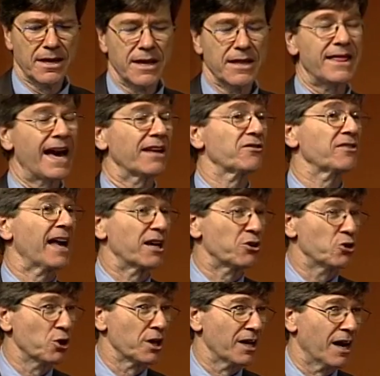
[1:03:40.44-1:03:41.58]
That's not
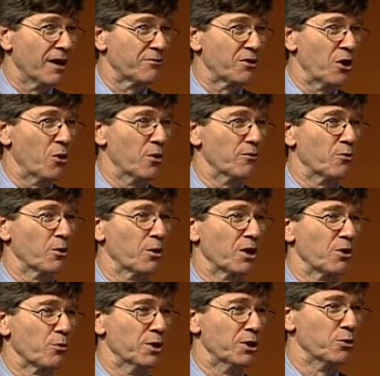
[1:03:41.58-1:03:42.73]
good enough, though, if we're going to
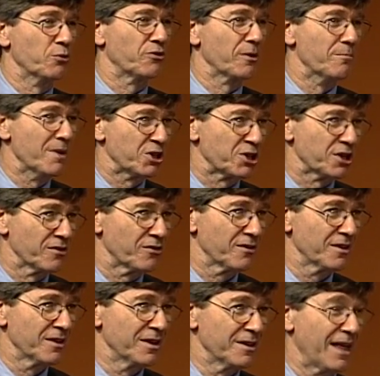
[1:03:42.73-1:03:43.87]
reduce emissions.
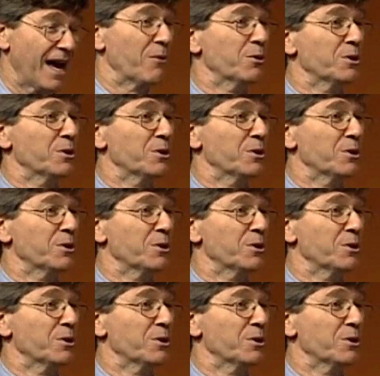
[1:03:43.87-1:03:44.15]
That would